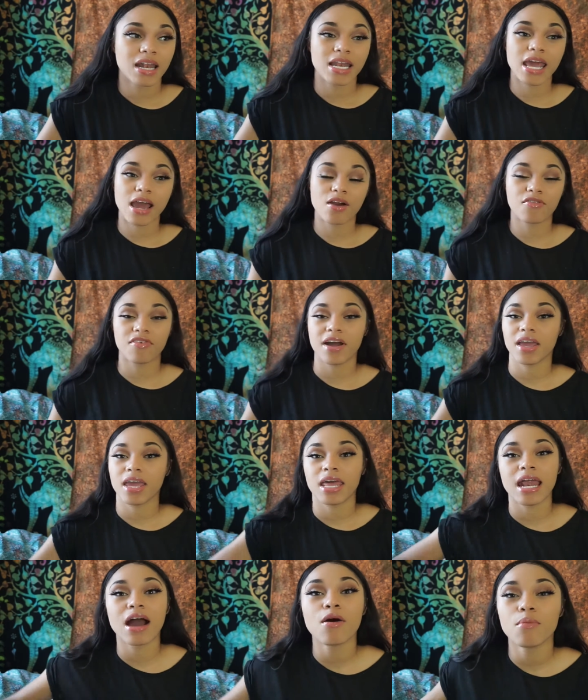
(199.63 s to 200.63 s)
Now, if I
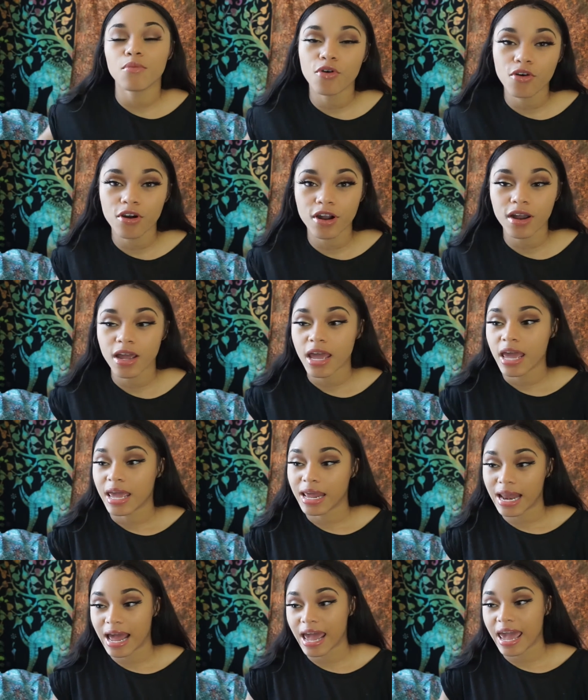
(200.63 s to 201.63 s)
get out more
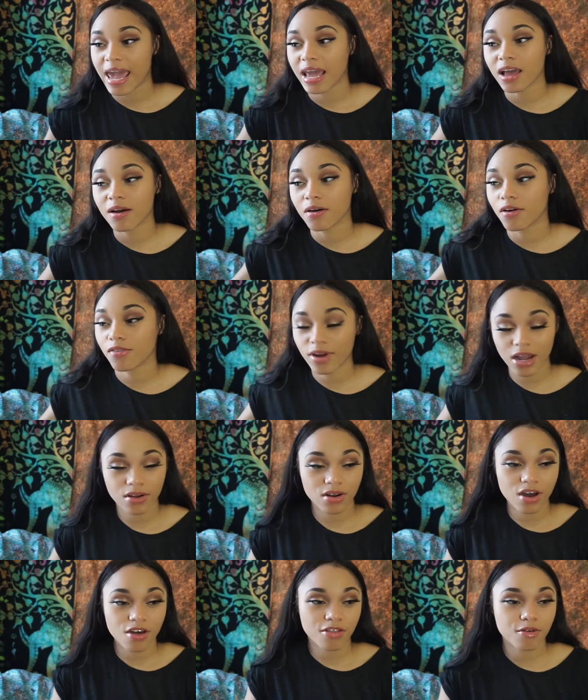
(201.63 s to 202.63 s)
and I hang
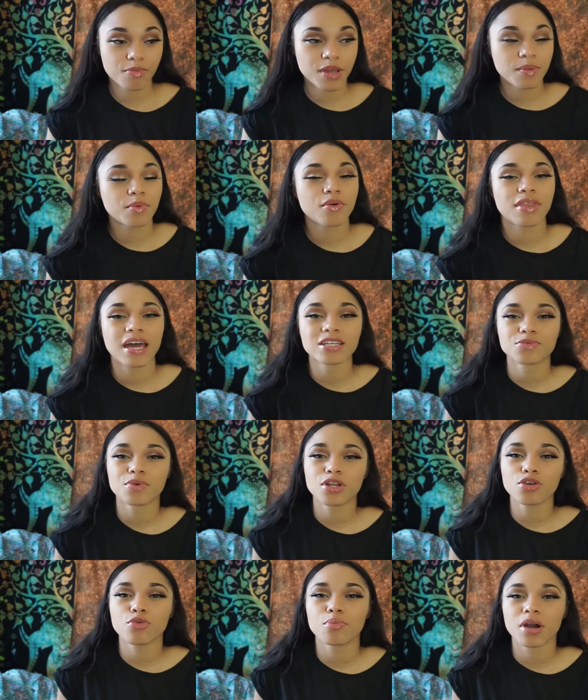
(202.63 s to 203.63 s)
around other people, that's
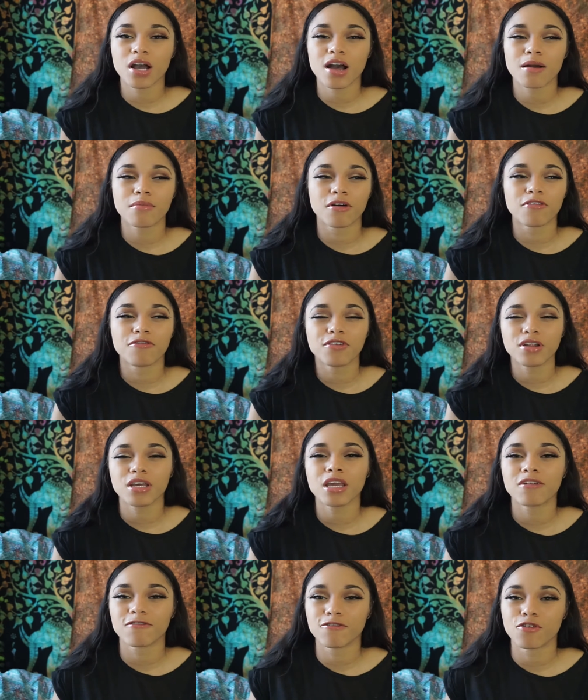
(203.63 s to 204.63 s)
when you become a
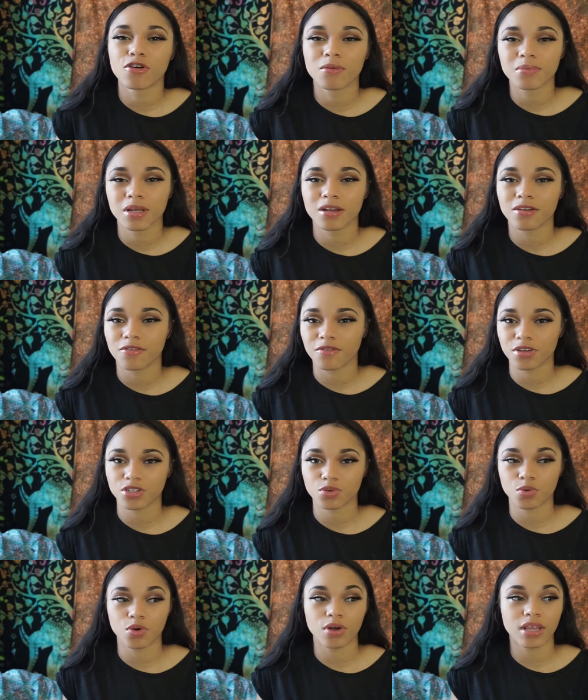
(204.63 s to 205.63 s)
fully informed
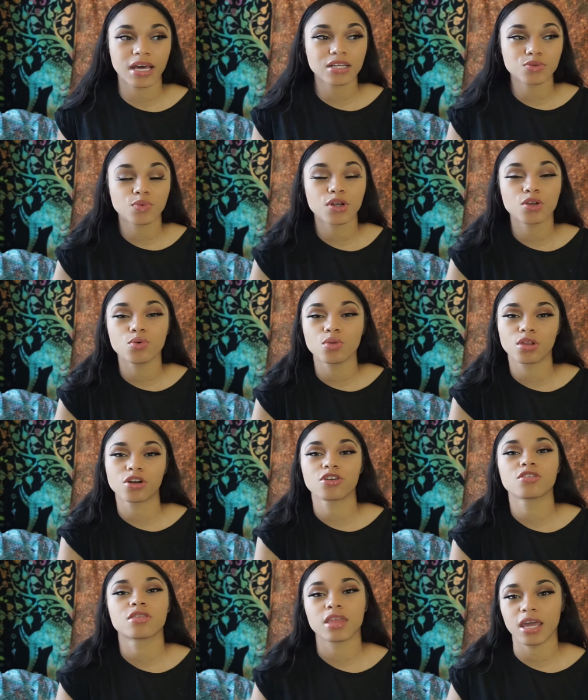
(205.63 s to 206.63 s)
individual, and that's when you
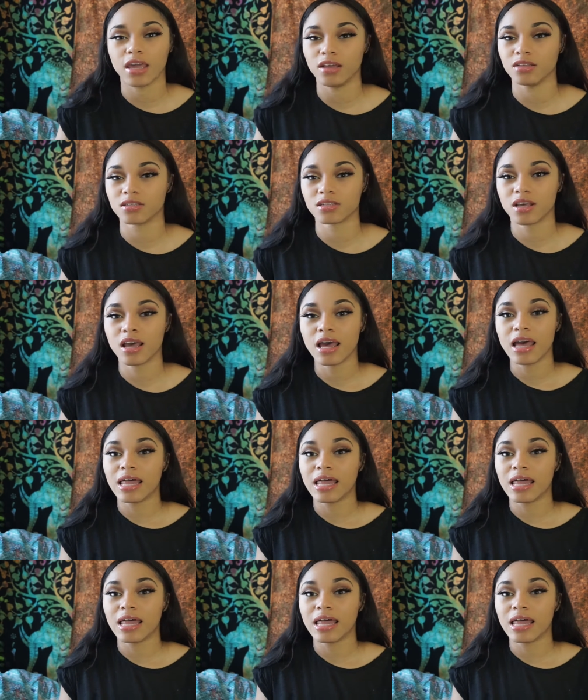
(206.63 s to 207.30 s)
learn things.